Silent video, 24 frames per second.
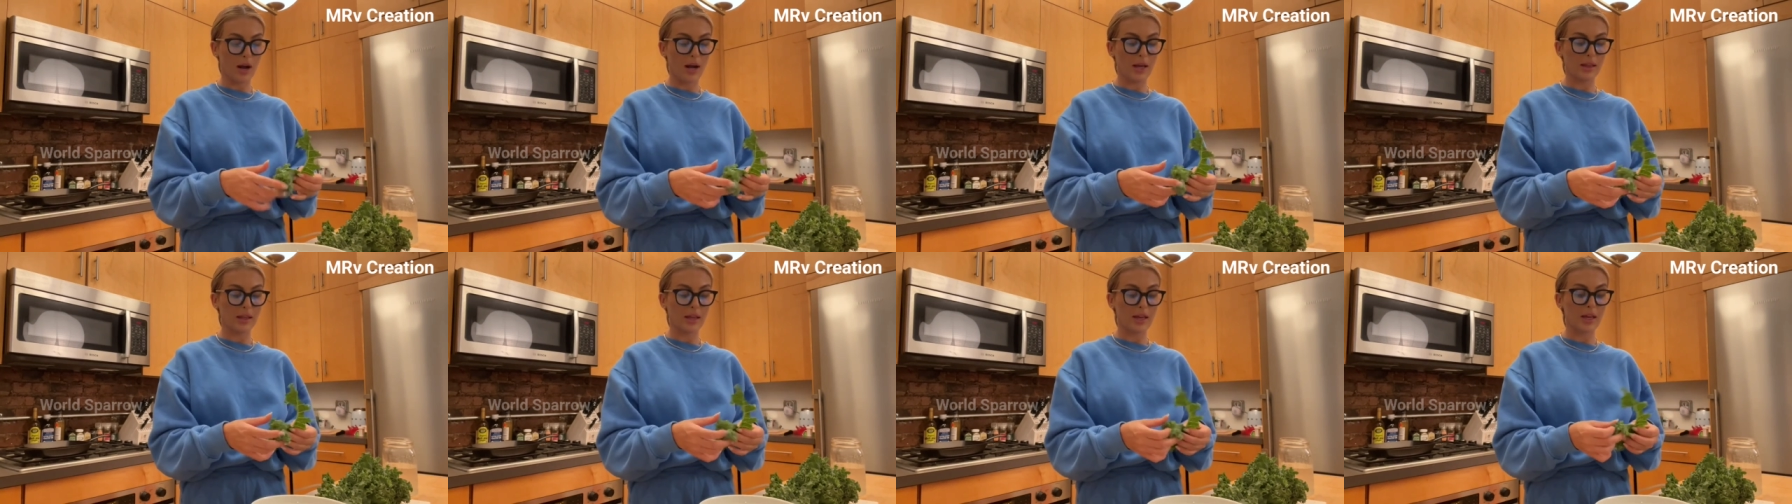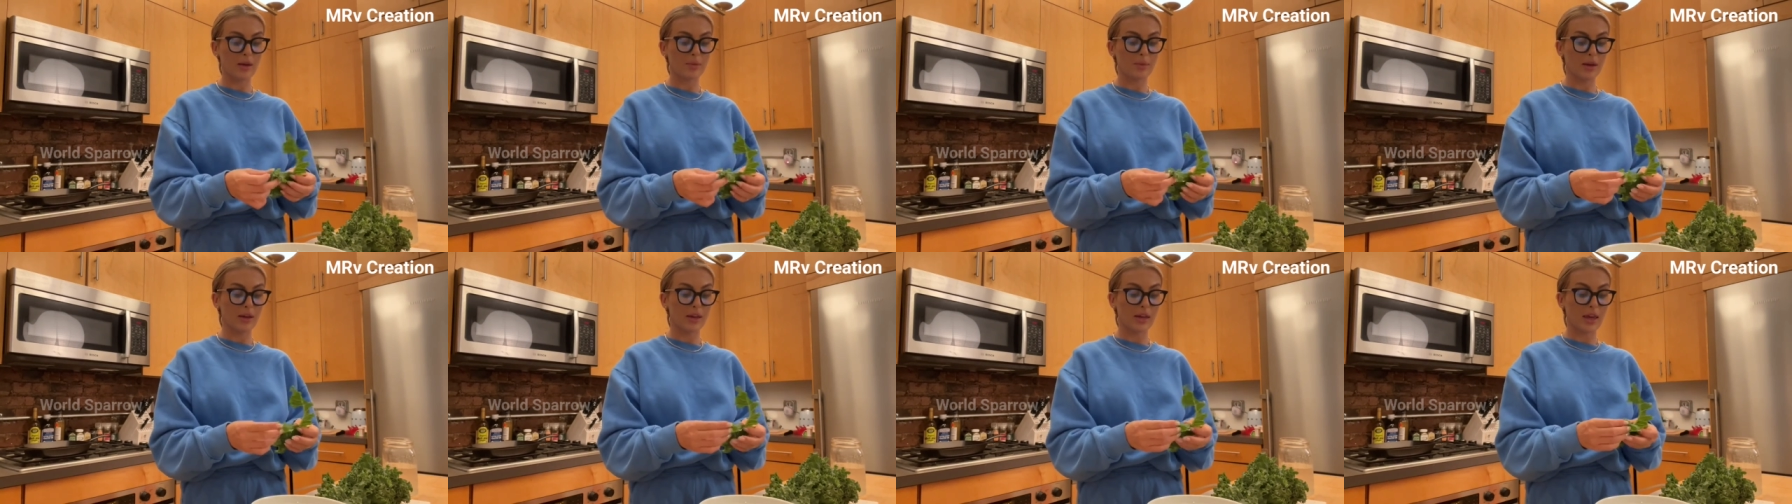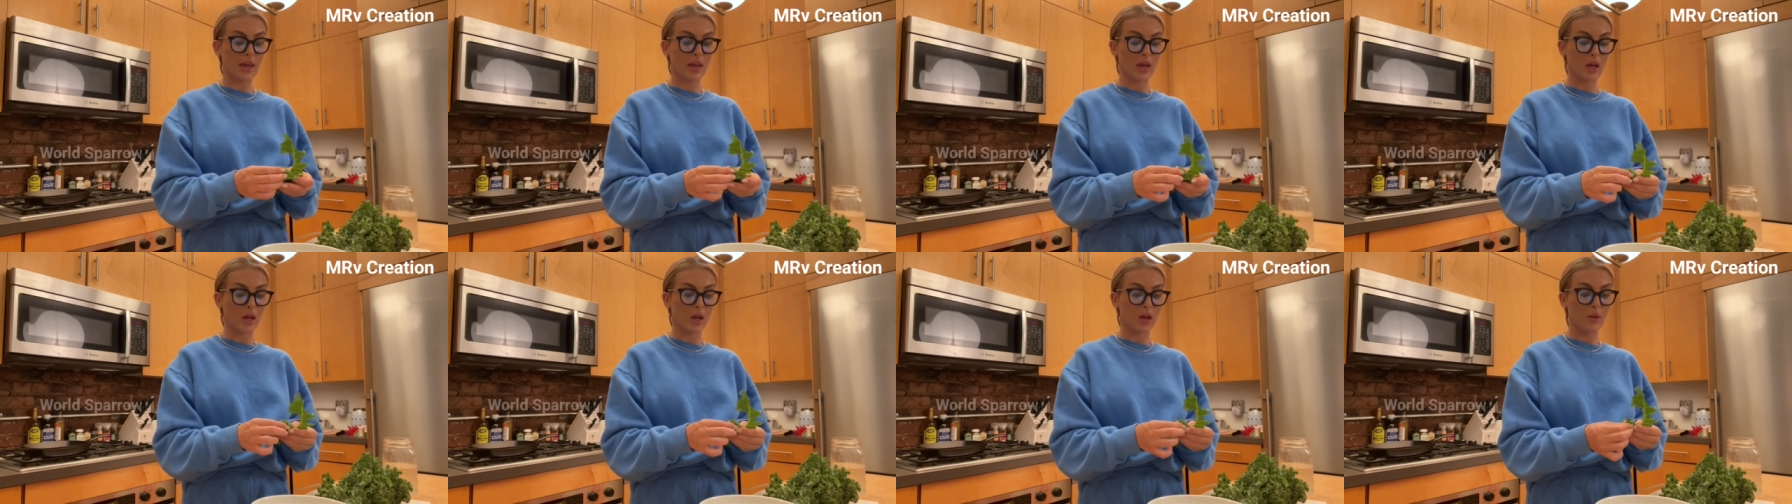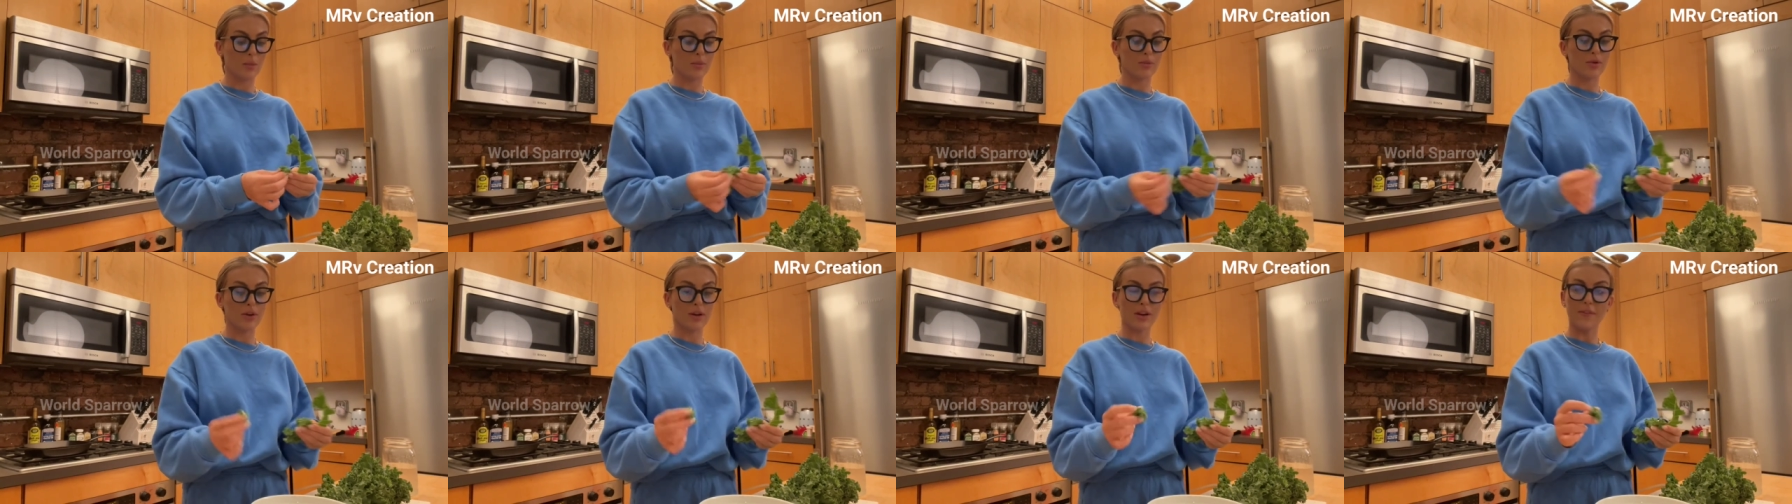I like my
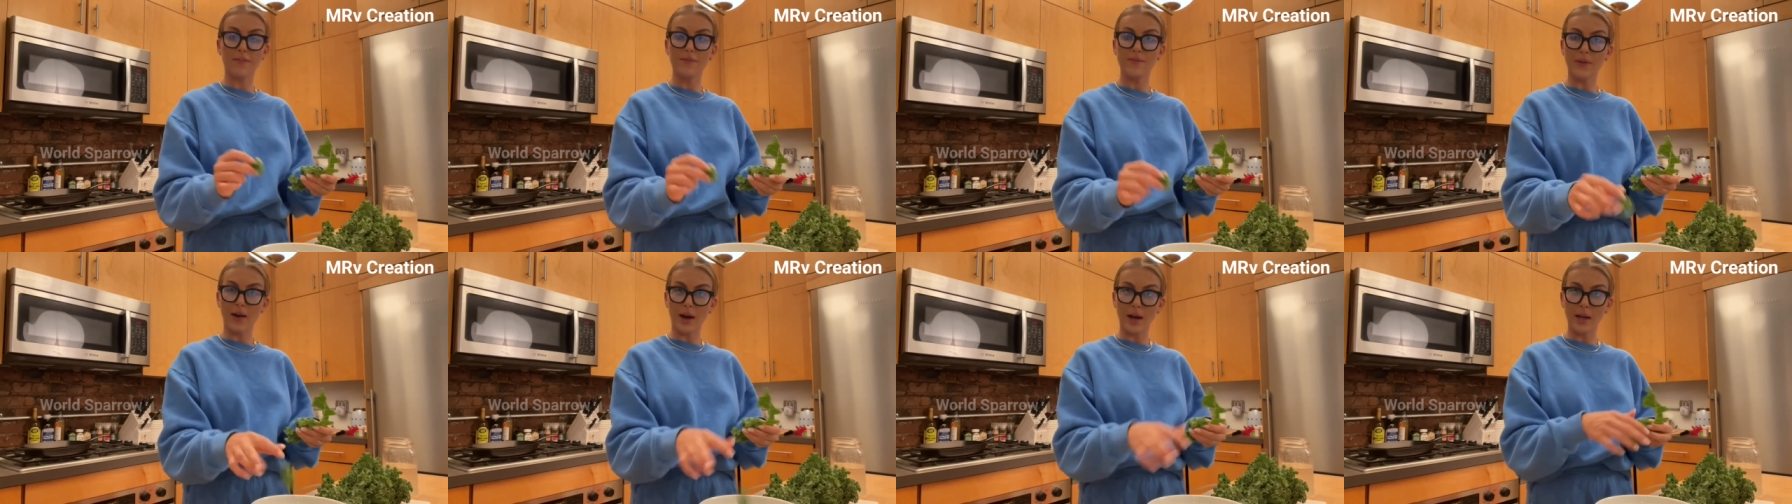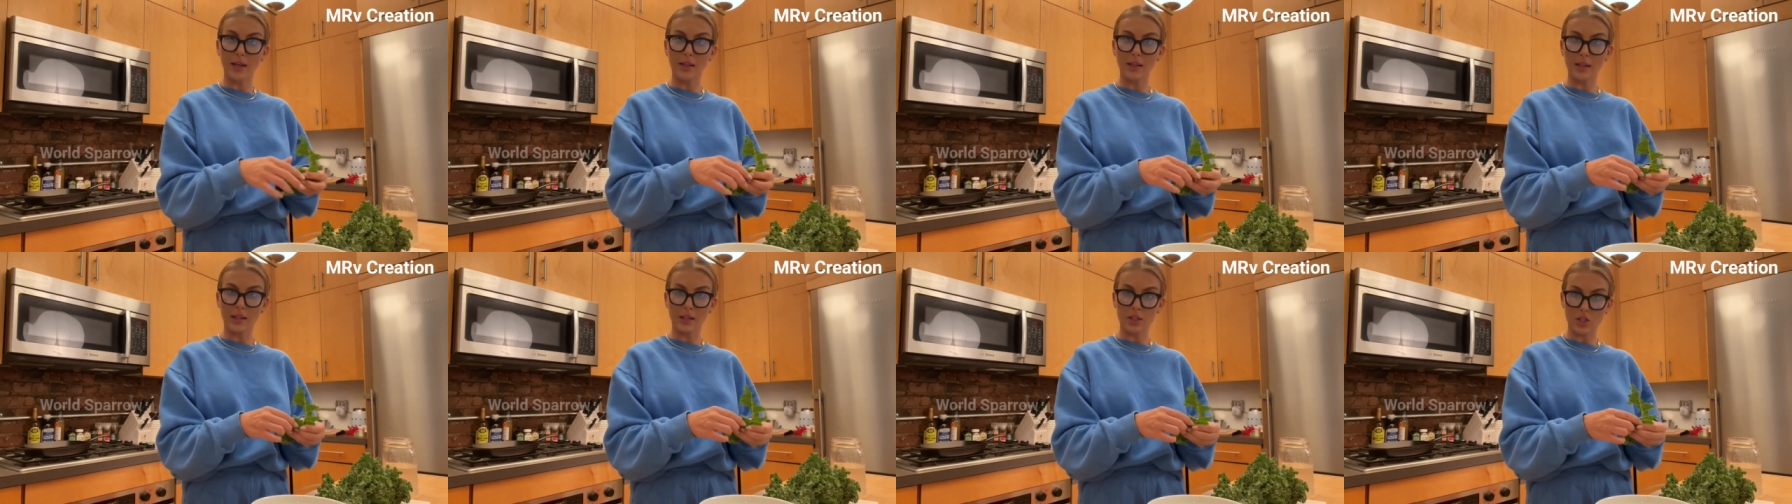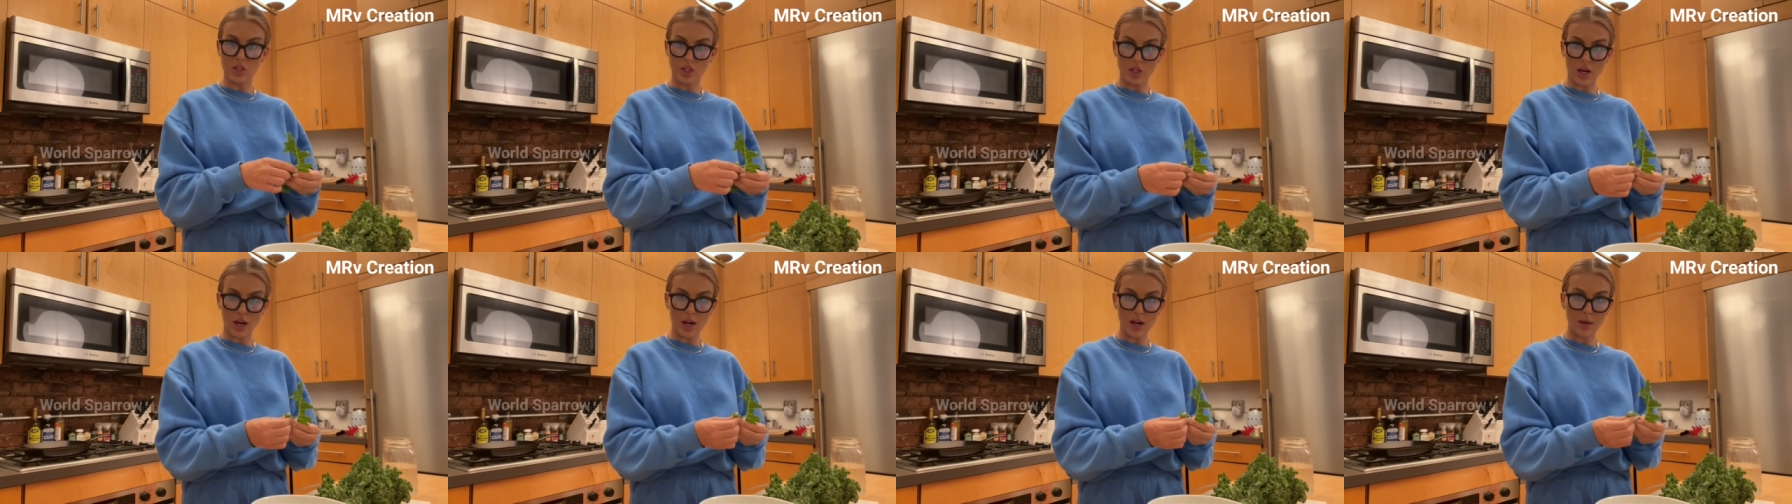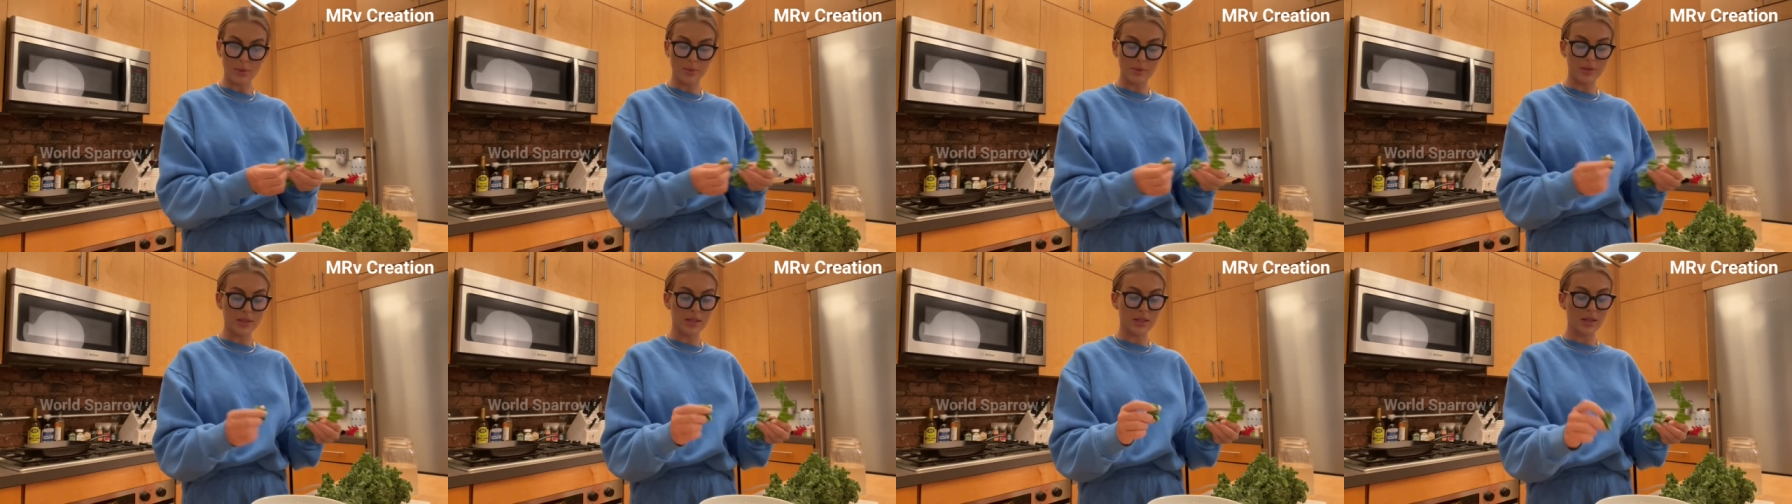kale pretty finely
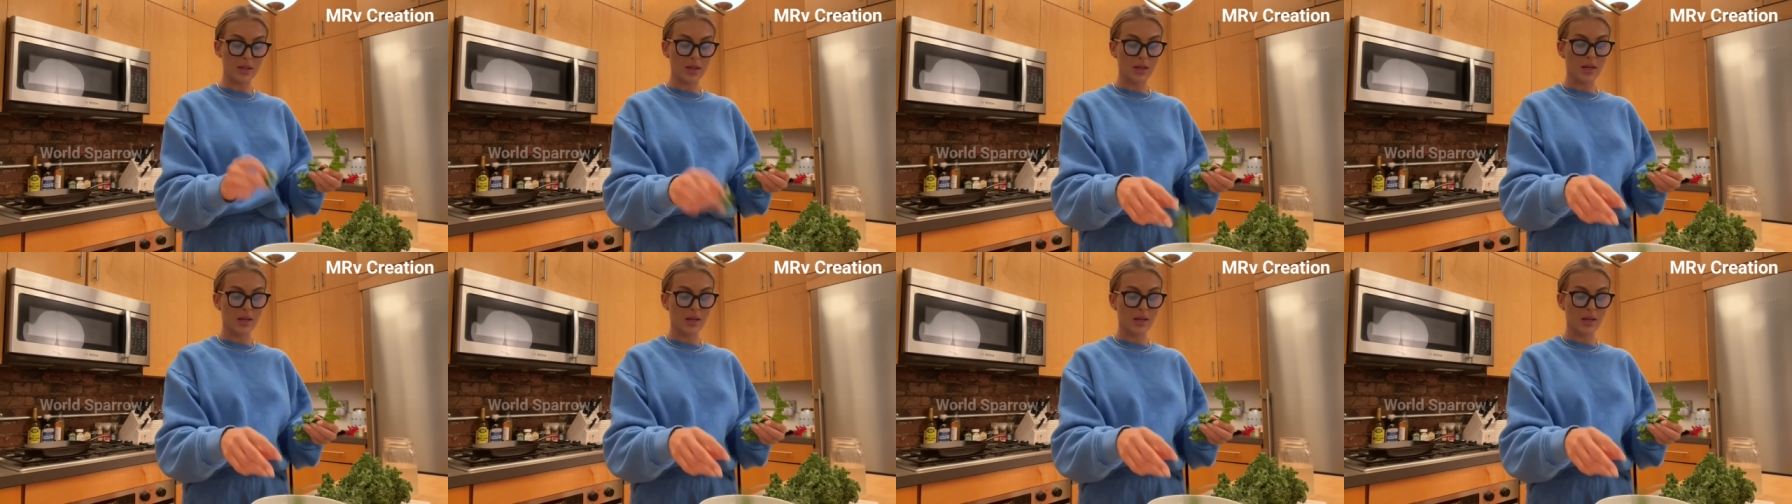chopped.